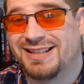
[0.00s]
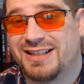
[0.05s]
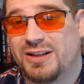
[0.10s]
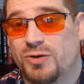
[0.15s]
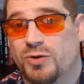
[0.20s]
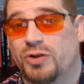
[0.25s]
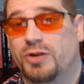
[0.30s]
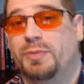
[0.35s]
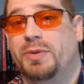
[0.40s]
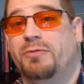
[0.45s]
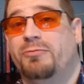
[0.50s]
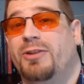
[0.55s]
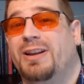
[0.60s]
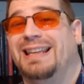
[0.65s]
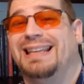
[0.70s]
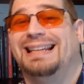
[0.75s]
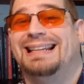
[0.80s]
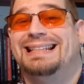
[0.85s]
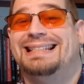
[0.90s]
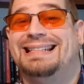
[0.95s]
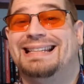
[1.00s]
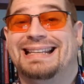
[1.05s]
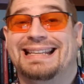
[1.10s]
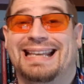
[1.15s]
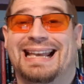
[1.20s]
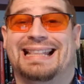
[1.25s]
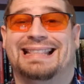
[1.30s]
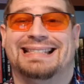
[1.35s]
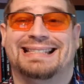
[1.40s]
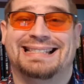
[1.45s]
still got to be regulated
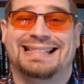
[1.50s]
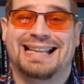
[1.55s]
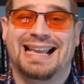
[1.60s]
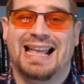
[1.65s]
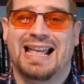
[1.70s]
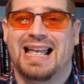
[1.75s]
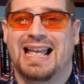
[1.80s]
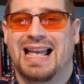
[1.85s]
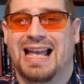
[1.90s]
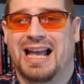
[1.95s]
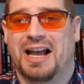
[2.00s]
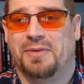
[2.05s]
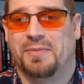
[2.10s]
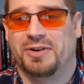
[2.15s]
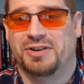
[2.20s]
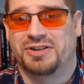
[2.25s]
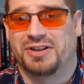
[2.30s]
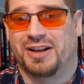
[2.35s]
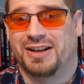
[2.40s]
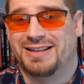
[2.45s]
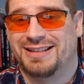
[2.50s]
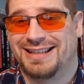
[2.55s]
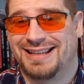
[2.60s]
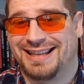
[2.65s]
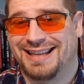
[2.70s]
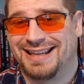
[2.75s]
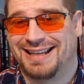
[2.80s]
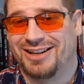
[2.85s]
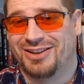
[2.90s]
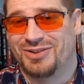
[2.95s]
against how much that is in
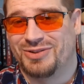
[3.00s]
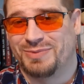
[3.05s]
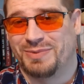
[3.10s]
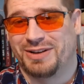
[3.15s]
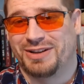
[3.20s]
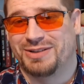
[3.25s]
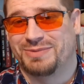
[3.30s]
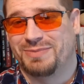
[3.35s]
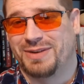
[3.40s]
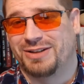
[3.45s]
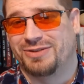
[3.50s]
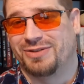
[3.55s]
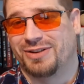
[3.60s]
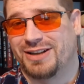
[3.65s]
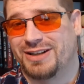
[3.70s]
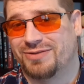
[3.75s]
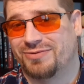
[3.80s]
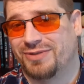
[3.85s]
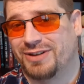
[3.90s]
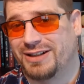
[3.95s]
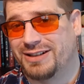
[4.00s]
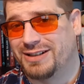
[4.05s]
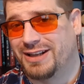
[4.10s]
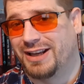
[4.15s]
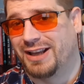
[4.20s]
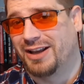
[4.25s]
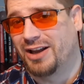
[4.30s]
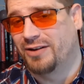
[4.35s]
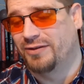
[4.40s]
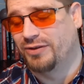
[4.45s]
kilos, because metric is really
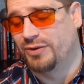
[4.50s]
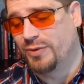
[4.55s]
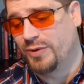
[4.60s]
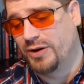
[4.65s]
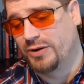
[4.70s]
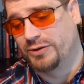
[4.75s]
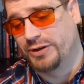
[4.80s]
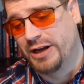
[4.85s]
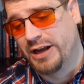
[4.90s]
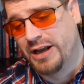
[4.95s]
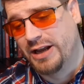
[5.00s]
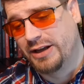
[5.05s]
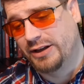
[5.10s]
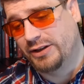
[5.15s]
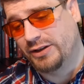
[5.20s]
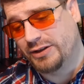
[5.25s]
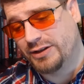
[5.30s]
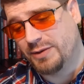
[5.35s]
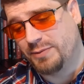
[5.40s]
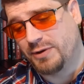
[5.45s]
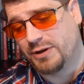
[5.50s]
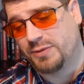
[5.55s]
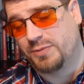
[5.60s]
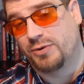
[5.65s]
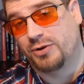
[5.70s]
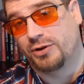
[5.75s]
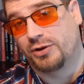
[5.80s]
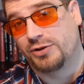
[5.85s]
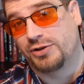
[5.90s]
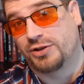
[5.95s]
taking over the world, because it's a much
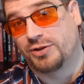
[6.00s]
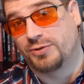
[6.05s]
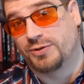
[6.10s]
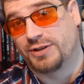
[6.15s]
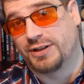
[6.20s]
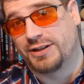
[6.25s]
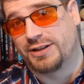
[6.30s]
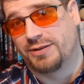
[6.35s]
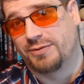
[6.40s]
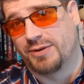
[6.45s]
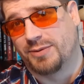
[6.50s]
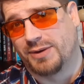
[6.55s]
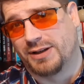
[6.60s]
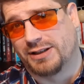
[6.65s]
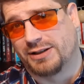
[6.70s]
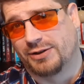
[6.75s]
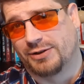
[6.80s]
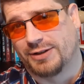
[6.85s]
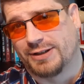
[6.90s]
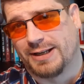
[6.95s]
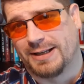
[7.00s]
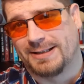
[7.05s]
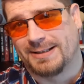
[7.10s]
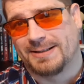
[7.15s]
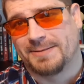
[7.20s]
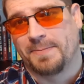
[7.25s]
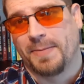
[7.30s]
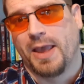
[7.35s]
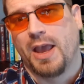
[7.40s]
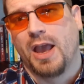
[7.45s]
more logical system that makes a lot of sense.